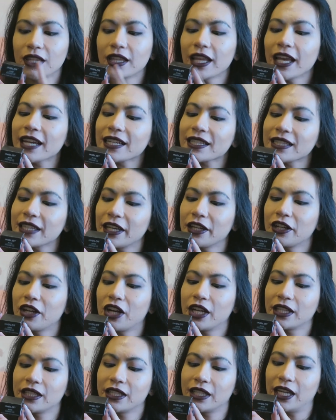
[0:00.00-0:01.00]
Next I
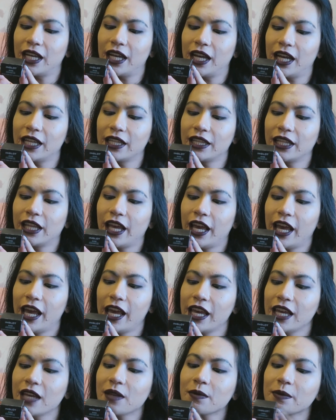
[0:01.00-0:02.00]
got an
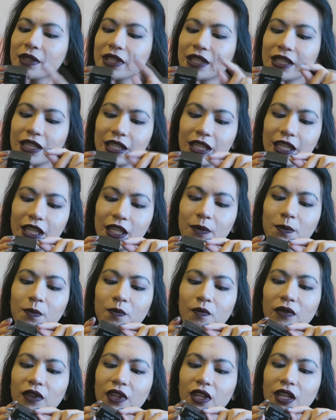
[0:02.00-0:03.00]
AMC
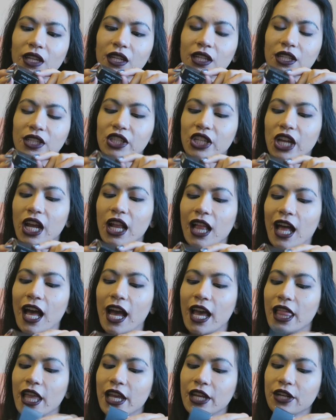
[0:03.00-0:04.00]
gel
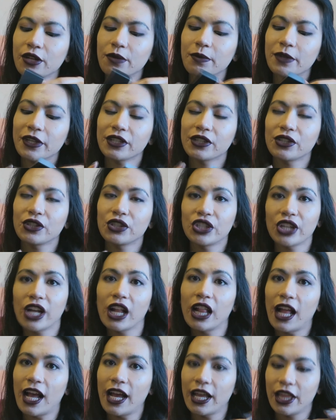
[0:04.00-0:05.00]
eyeliner because their
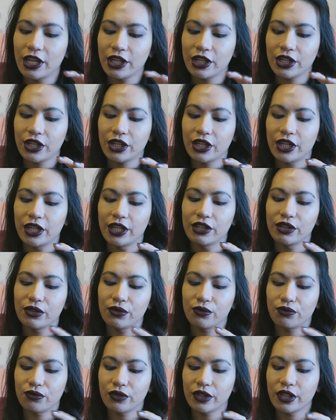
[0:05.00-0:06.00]
gel eyeliner is
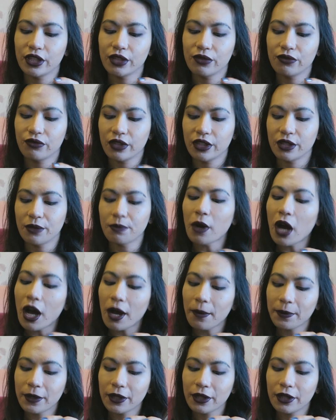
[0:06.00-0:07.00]
really
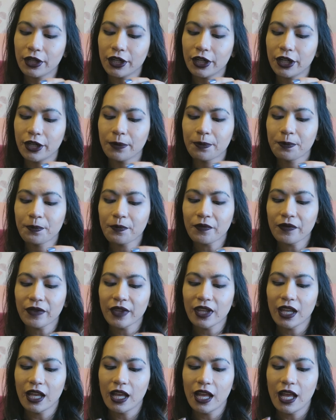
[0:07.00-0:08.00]
popular,
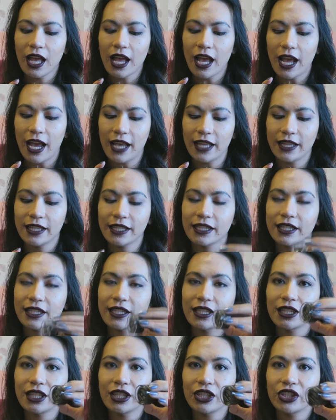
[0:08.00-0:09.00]
and this
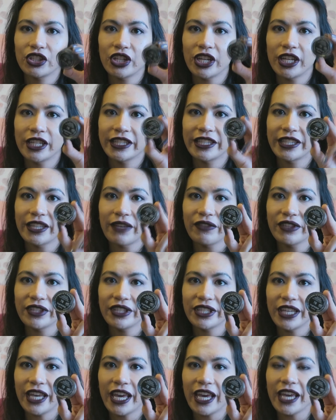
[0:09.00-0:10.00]
is in the shade
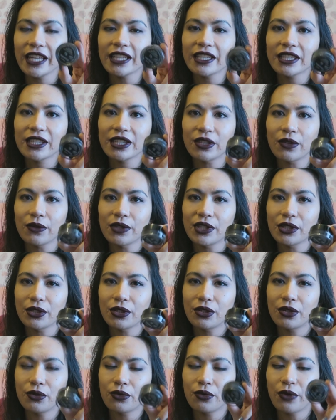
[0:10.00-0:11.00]
78, so it's a
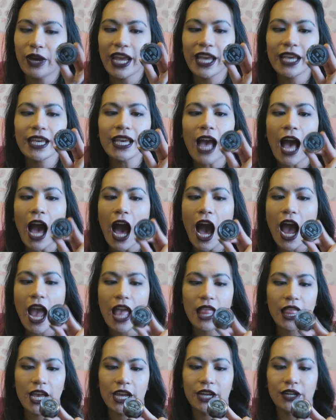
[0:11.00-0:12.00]
gray
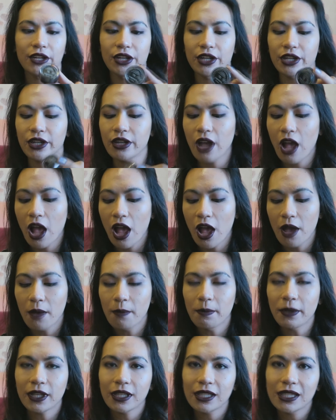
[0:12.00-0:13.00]
eyeliner
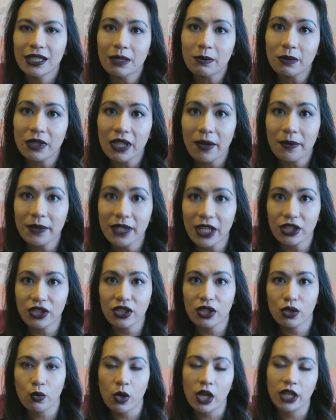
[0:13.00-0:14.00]
because sometimes I
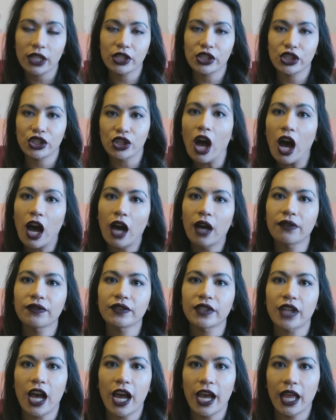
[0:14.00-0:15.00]
just want a
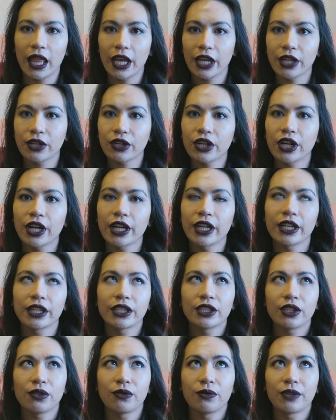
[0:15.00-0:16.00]
soft eyeliner and I
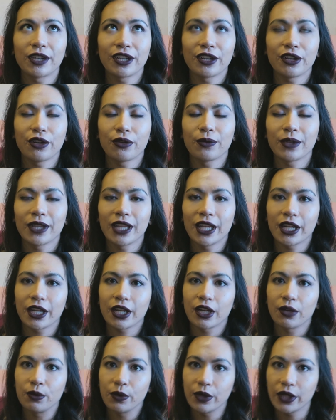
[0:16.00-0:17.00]
don't want to go with like
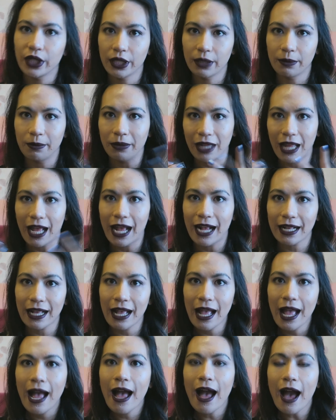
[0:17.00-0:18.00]
a really black
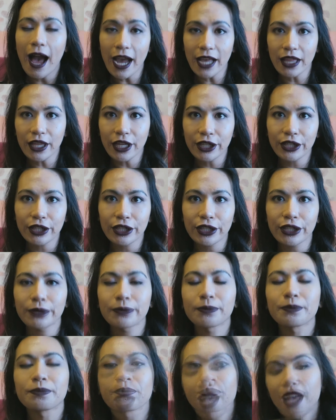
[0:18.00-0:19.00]
eyeliner.
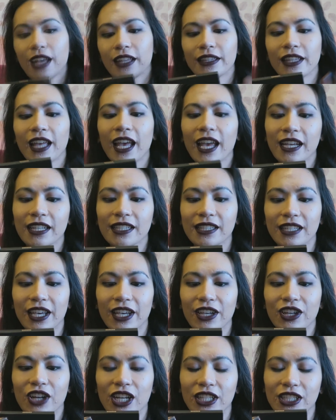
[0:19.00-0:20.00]
Next
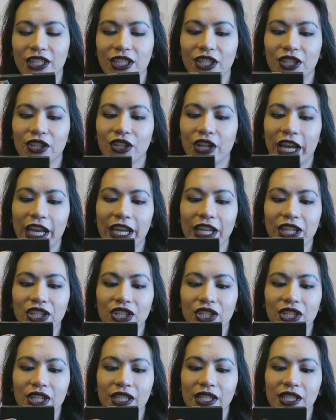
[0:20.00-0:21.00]
I got another
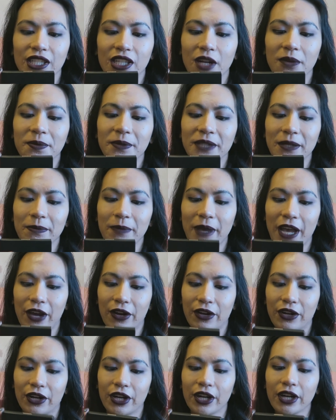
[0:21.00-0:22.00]
HD sculpting
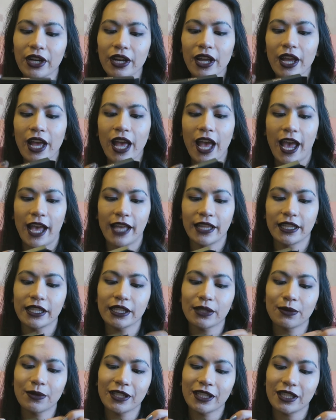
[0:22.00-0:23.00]
powder, and
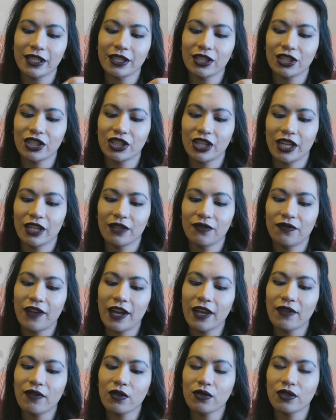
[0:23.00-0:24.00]
this one's in the shade
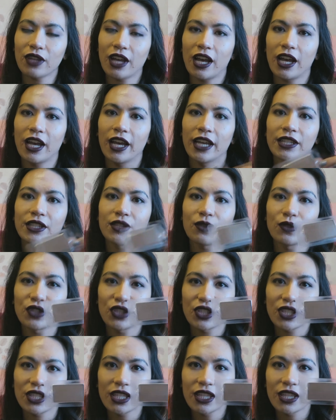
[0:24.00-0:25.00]
509, so it's
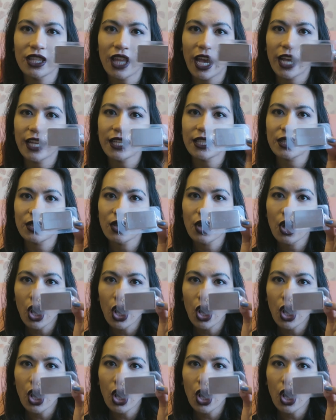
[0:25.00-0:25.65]
just a nice